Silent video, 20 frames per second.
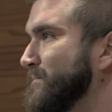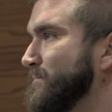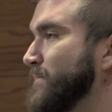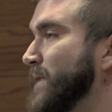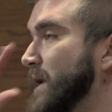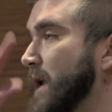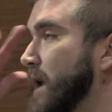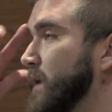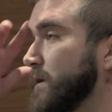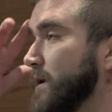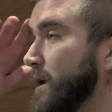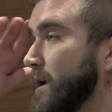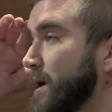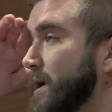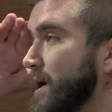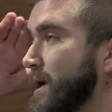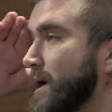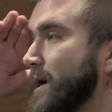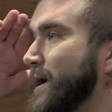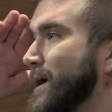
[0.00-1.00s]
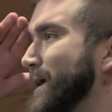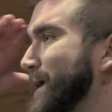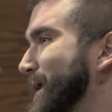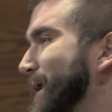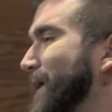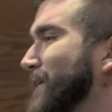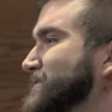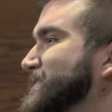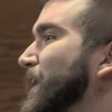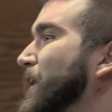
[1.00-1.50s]
But I'll
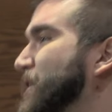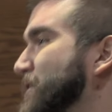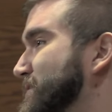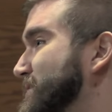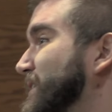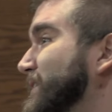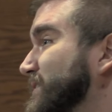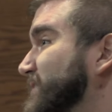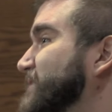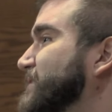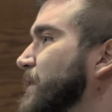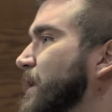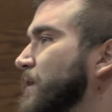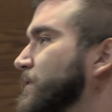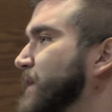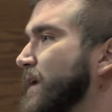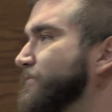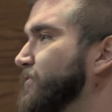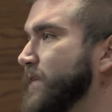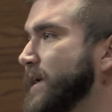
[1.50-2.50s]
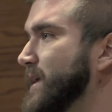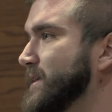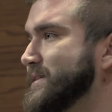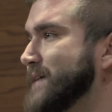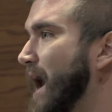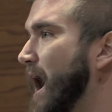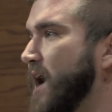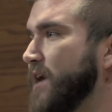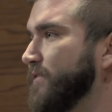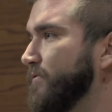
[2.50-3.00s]
tell you this. I'll never get
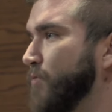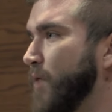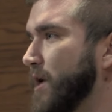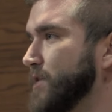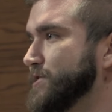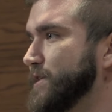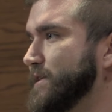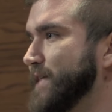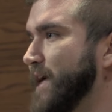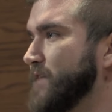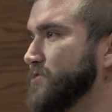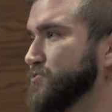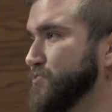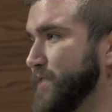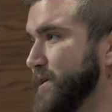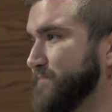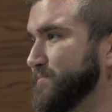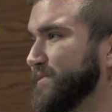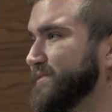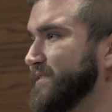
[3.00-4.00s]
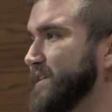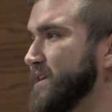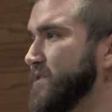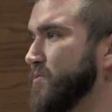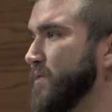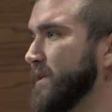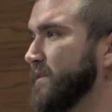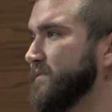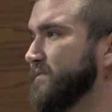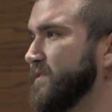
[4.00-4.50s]
tired of watching that dream
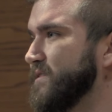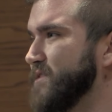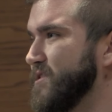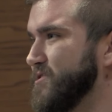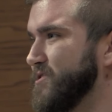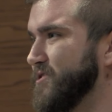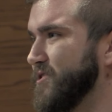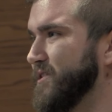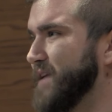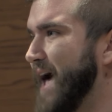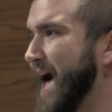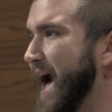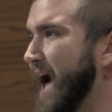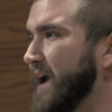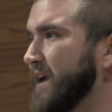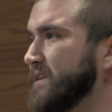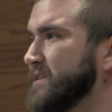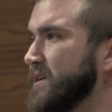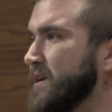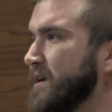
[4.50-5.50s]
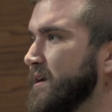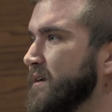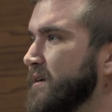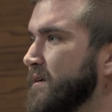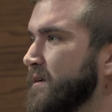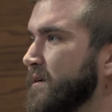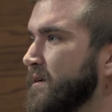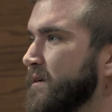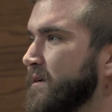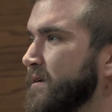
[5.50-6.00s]
sequence in the third act.
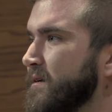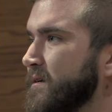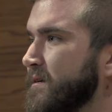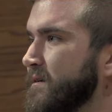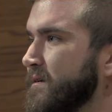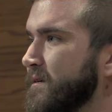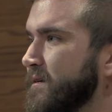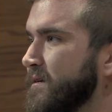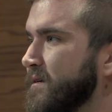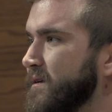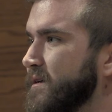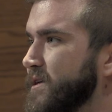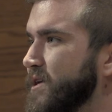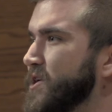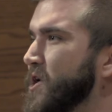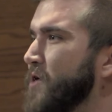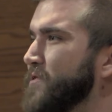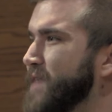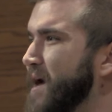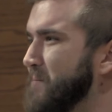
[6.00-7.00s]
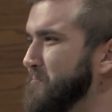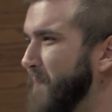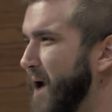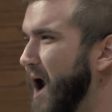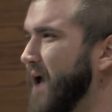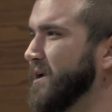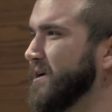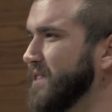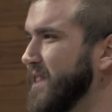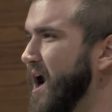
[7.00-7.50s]
You know, that
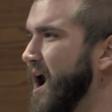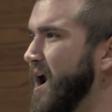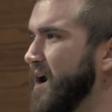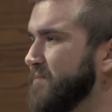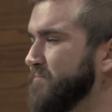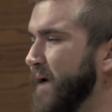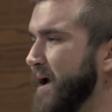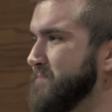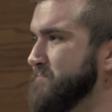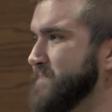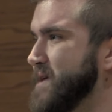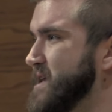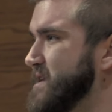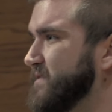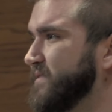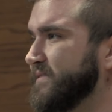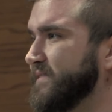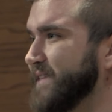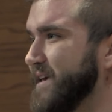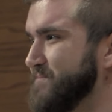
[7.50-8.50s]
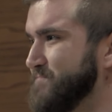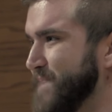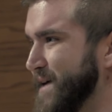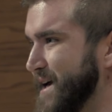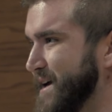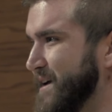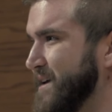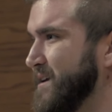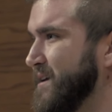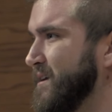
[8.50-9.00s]
monologue by me
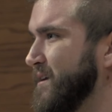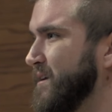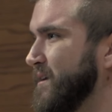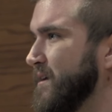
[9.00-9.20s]
sleeping.